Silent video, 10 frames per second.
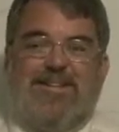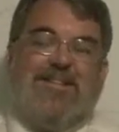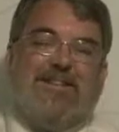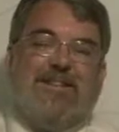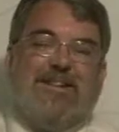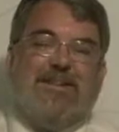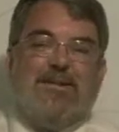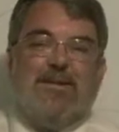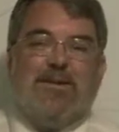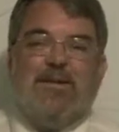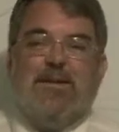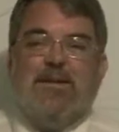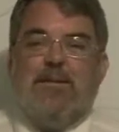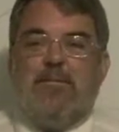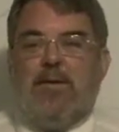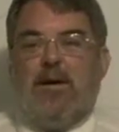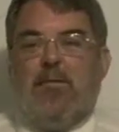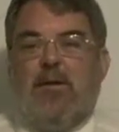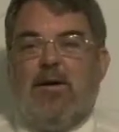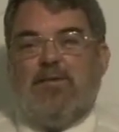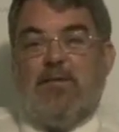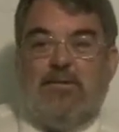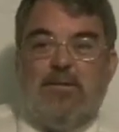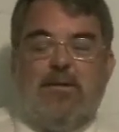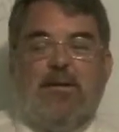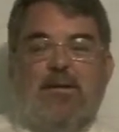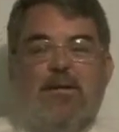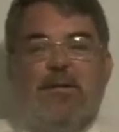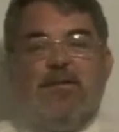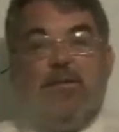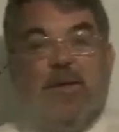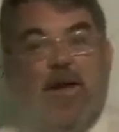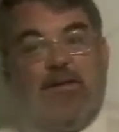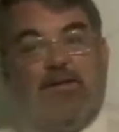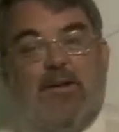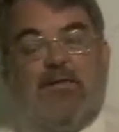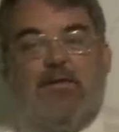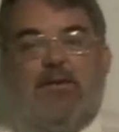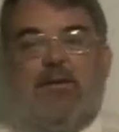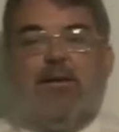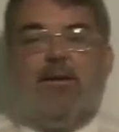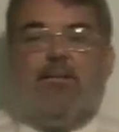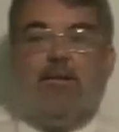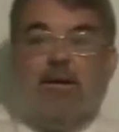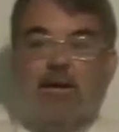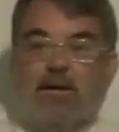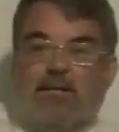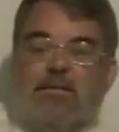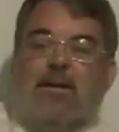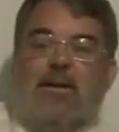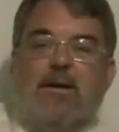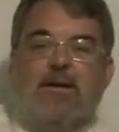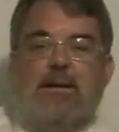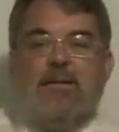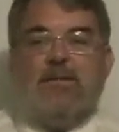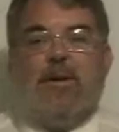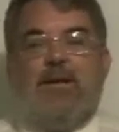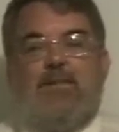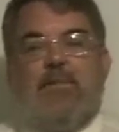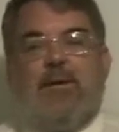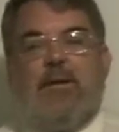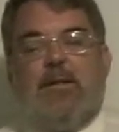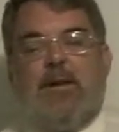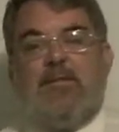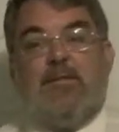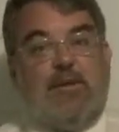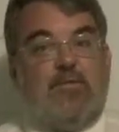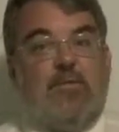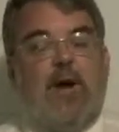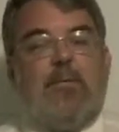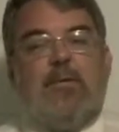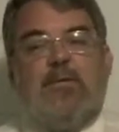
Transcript: Okay, so when a guy walks into a gas station with a gun and demands money, that's robbery.